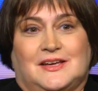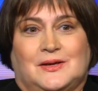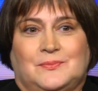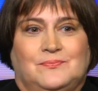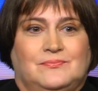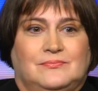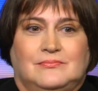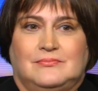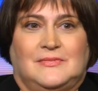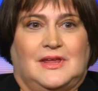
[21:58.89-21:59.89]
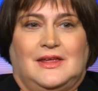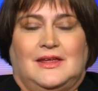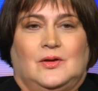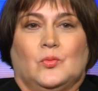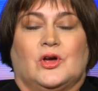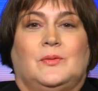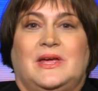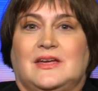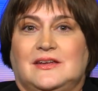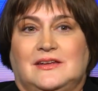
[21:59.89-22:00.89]
we're going to
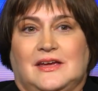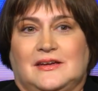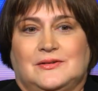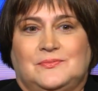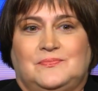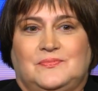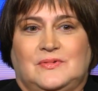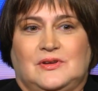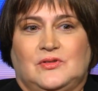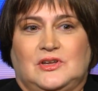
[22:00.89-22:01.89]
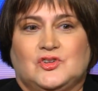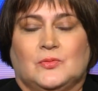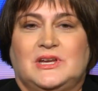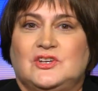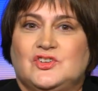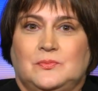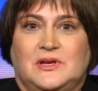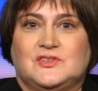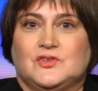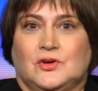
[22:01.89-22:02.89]
make a termination
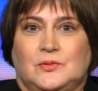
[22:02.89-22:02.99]
based on